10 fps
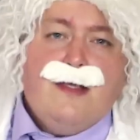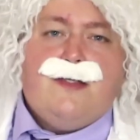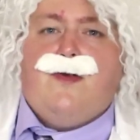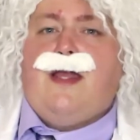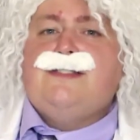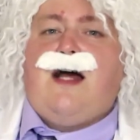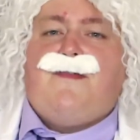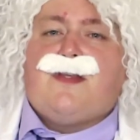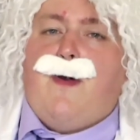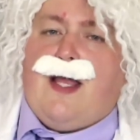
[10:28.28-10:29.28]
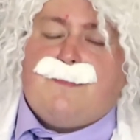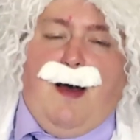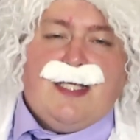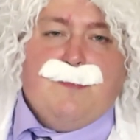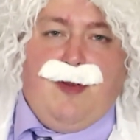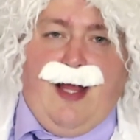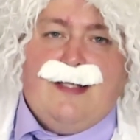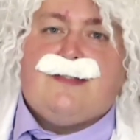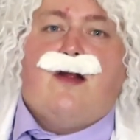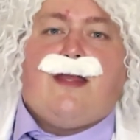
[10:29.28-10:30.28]
so you can get it off as quick as possible
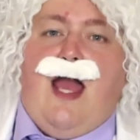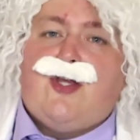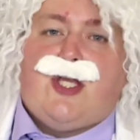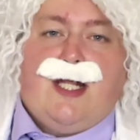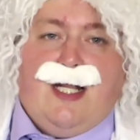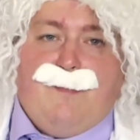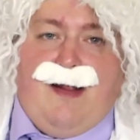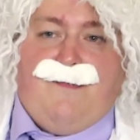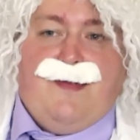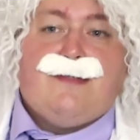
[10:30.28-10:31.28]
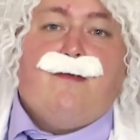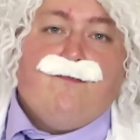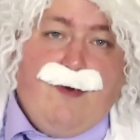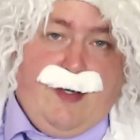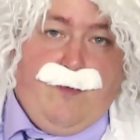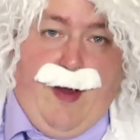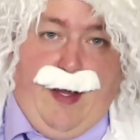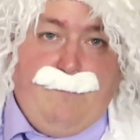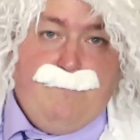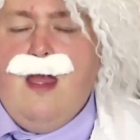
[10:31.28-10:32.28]
and start cashing in on the benefits right away.
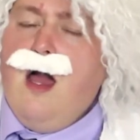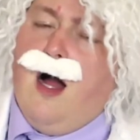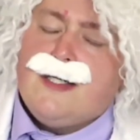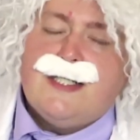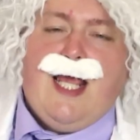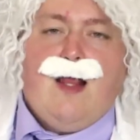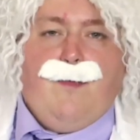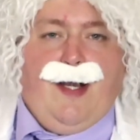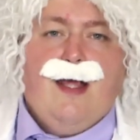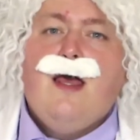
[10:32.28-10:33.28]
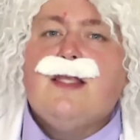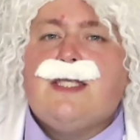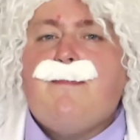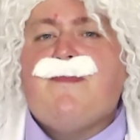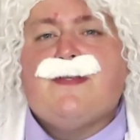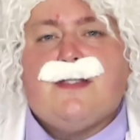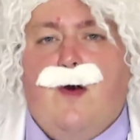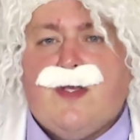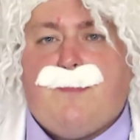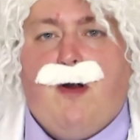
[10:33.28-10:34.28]
Under Tailwind, some of the
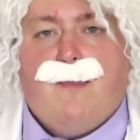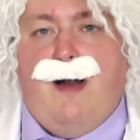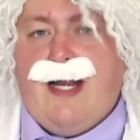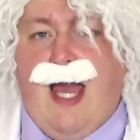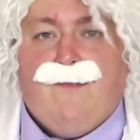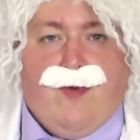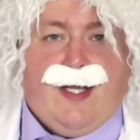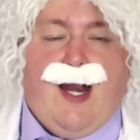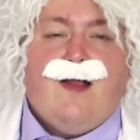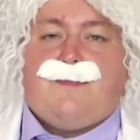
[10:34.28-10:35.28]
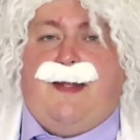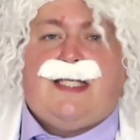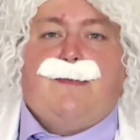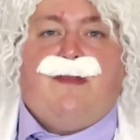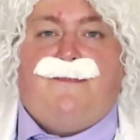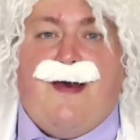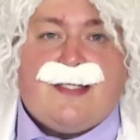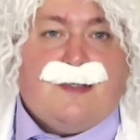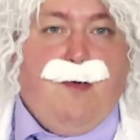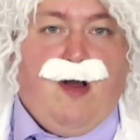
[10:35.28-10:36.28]
slowest Pokemon ever can outspeed some of the
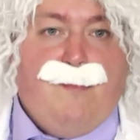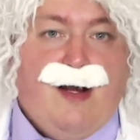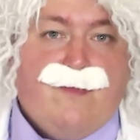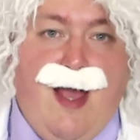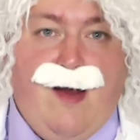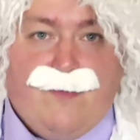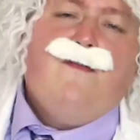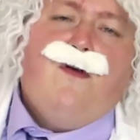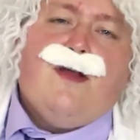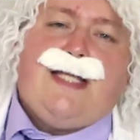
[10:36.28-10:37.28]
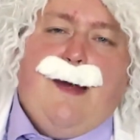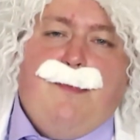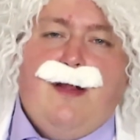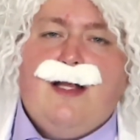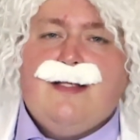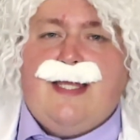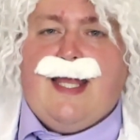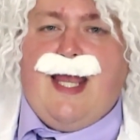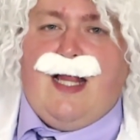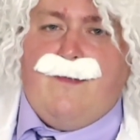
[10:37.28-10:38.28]
fastest Pokemon around. For example,
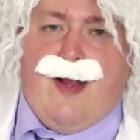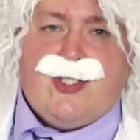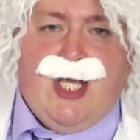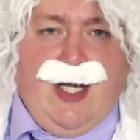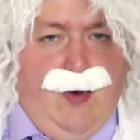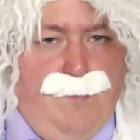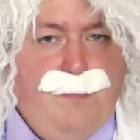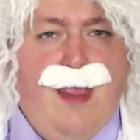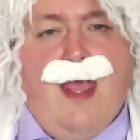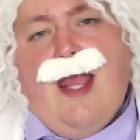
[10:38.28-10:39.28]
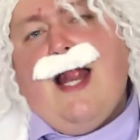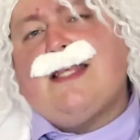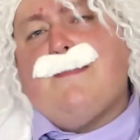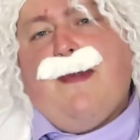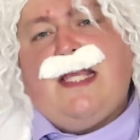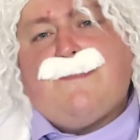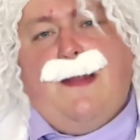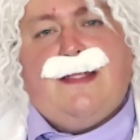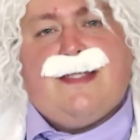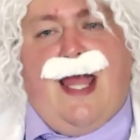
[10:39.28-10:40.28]
take Calyrex Shadow. It has a base
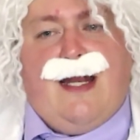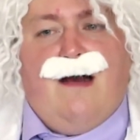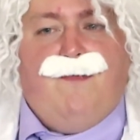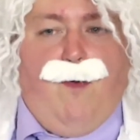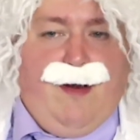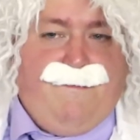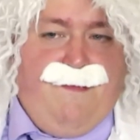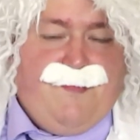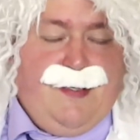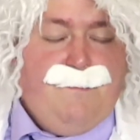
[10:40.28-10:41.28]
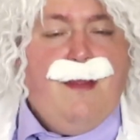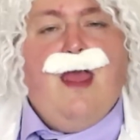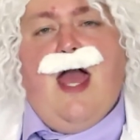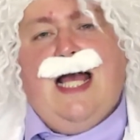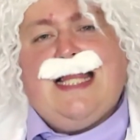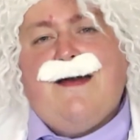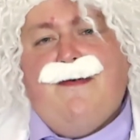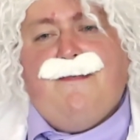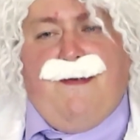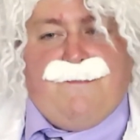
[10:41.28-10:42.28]
speed stat of 150. At
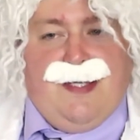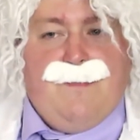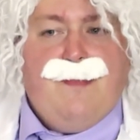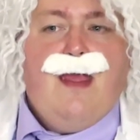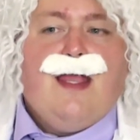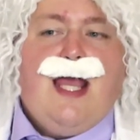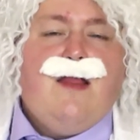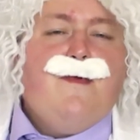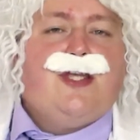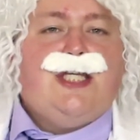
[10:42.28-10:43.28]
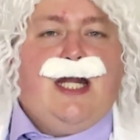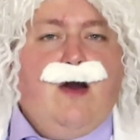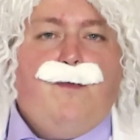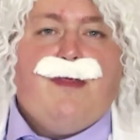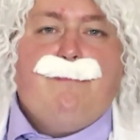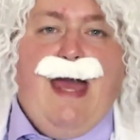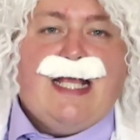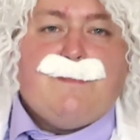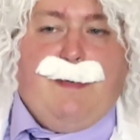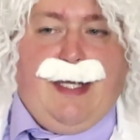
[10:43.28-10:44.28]
level 50, Calyrex Shadow with
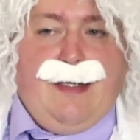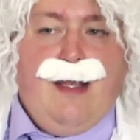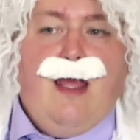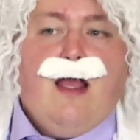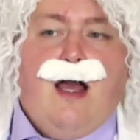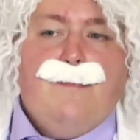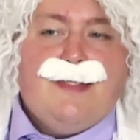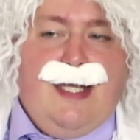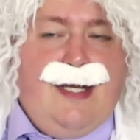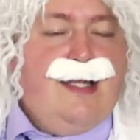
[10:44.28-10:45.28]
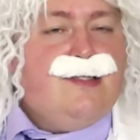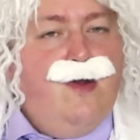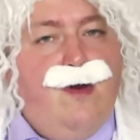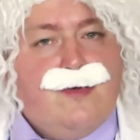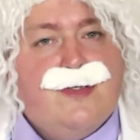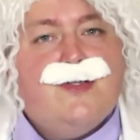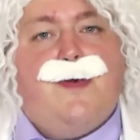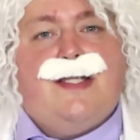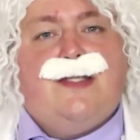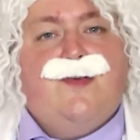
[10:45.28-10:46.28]
max speed comes in at
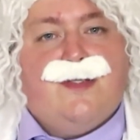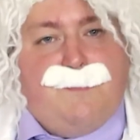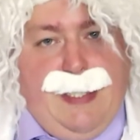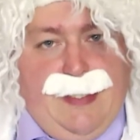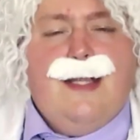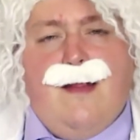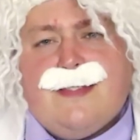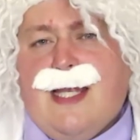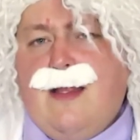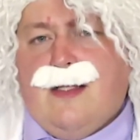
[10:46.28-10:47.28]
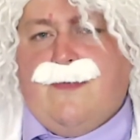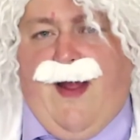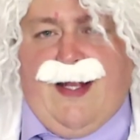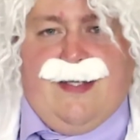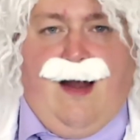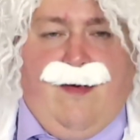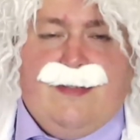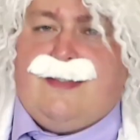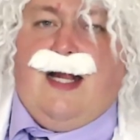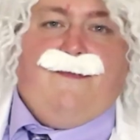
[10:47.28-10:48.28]
222 speed. Now let's take a look at Dramatar.
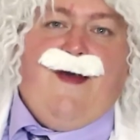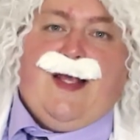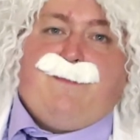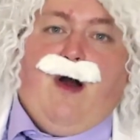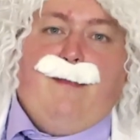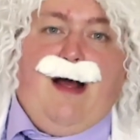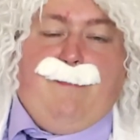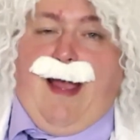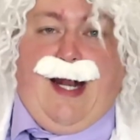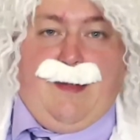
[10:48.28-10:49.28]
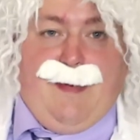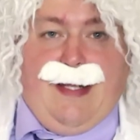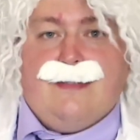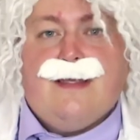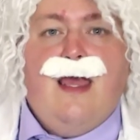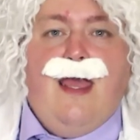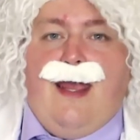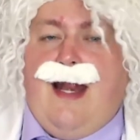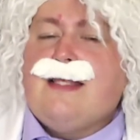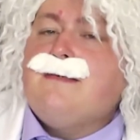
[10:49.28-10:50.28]
It's not a fast Pokemon by any means.
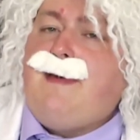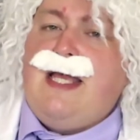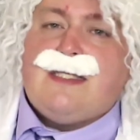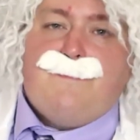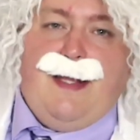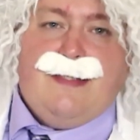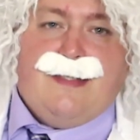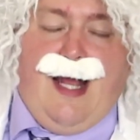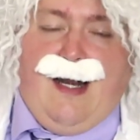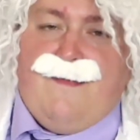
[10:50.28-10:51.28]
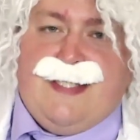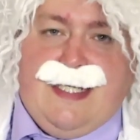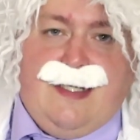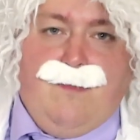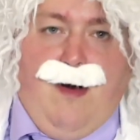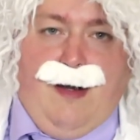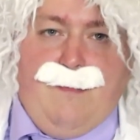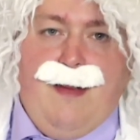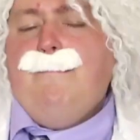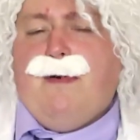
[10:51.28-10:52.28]
It has a base speed stat of 61.
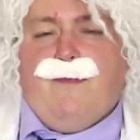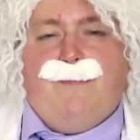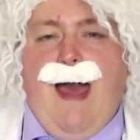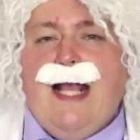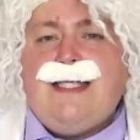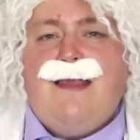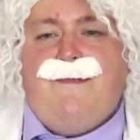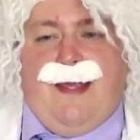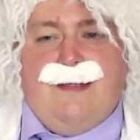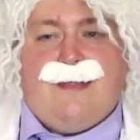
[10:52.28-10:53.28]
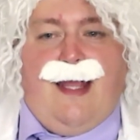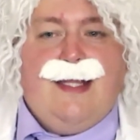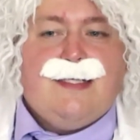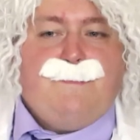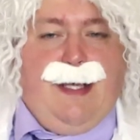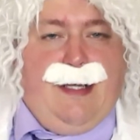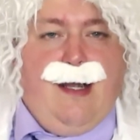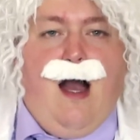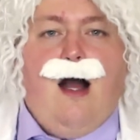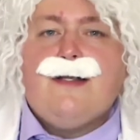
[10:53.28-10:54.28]
But with max EVs in
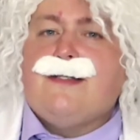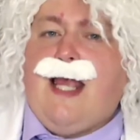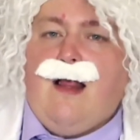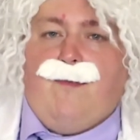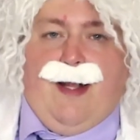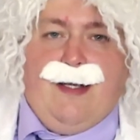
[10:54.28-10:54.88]
speed, under Tailwind,